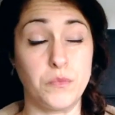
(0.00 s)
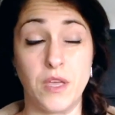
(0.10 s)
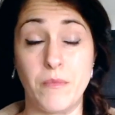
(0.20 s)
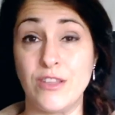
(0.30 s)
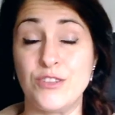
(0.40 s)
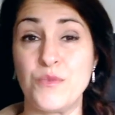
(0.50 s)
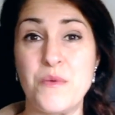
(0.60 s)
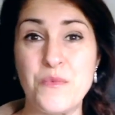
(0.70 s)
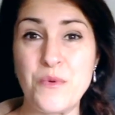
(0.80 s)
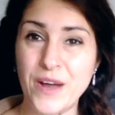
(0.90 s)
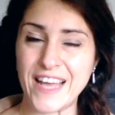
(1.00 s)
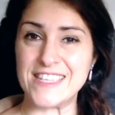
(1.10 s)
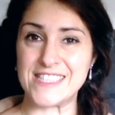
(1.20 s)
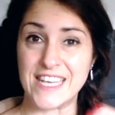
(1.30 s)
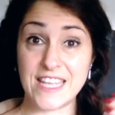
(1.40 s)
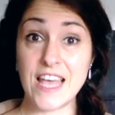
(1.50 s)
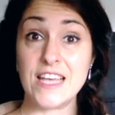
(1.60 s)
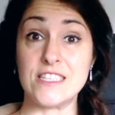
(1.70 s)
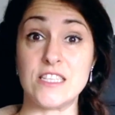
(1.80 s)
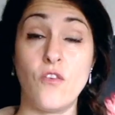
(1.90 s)
p.m. I don't remember what I said.
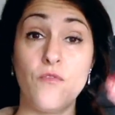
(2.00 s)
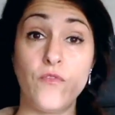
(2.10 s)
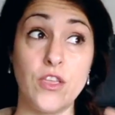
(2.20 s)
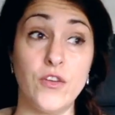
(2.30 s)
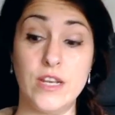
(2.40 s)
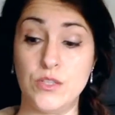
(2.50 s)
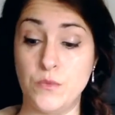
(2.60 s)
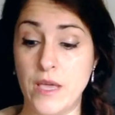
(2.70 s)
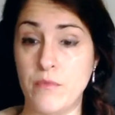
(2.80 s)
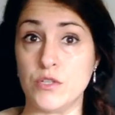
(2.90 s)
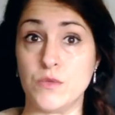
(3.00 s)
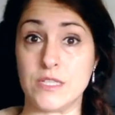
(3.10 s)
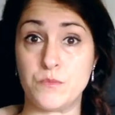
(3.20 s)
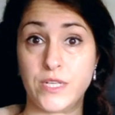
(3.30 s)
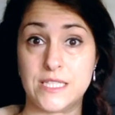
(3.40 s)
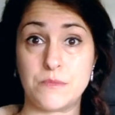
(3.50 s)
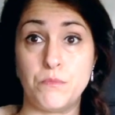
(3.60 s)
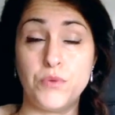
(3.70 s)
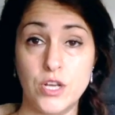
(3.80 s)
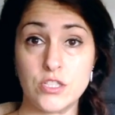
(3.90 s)
So you need to be able to express
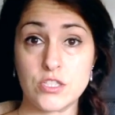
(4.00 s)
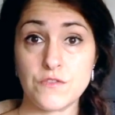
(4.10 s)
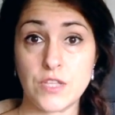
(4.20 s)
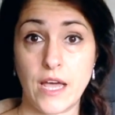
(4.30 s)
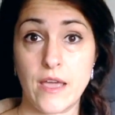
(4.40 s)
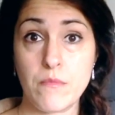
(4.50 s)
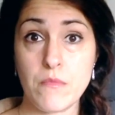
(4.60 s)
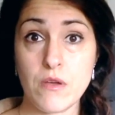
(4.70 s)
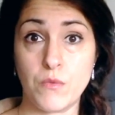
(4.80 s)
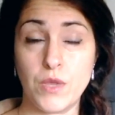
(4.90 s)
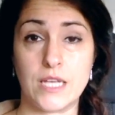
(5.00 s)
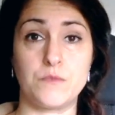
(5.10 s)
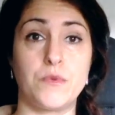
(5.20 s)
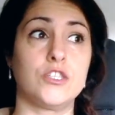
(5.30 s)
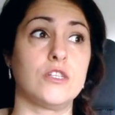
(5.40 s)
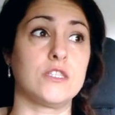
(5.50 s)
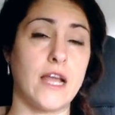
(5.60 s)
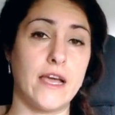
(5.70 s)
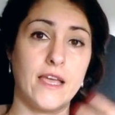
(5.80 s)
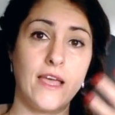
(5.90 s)
periods of time with expressions
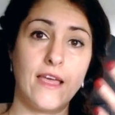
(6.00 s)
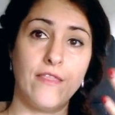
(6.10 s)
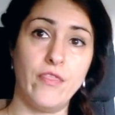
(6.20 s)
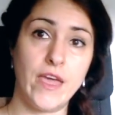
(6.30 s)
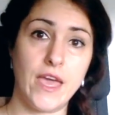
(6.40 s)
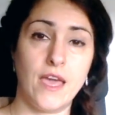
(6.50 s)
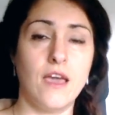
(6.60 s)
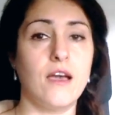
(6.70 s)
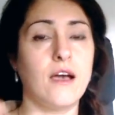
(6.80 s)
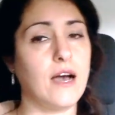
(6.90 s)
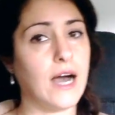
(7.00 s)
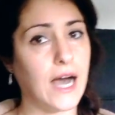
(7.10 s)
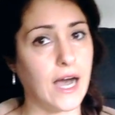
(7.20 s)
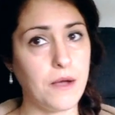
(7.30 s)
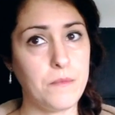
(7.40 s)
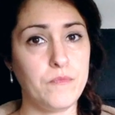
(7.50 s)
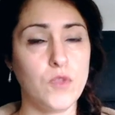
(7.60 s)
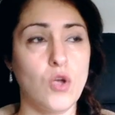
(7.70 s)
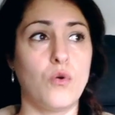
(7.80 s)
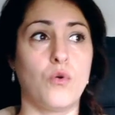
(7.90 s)
like de, a,
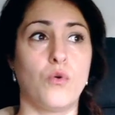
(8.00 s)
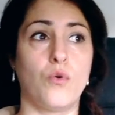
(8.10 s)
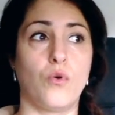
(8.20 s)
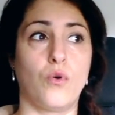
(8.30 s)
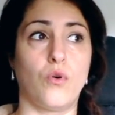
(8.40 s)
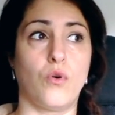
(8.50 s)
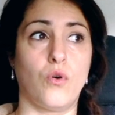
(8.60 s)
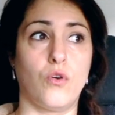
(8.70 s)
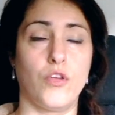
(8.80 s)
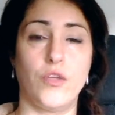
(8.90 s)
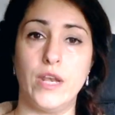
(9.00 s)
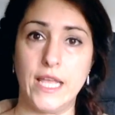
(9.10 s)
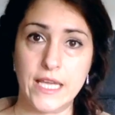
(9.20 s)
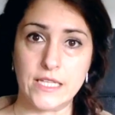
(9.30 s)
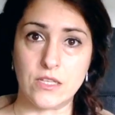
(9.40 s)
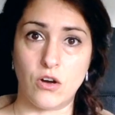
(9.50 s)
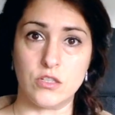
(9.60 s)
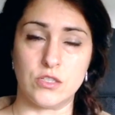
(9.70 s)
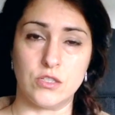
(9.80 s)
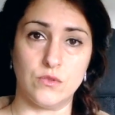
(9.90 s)
or you need
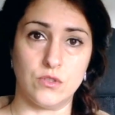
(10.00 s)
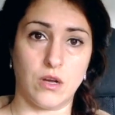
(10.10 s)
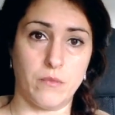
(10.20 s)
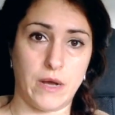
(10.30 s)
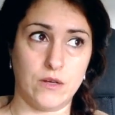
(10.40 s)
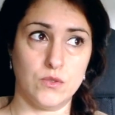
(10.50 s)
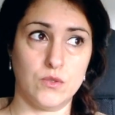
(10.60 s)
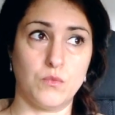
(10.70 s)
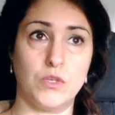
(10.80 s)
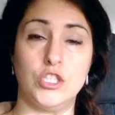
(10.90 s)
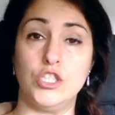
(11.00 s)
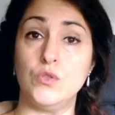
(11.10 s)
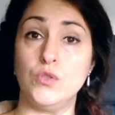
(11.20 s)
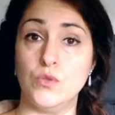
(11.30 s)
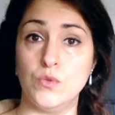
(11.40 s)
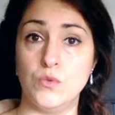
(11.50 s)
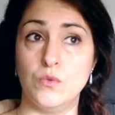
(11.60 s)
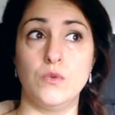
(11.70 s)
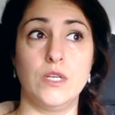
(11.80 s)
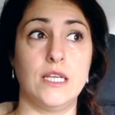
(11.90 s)
also to talk about what you do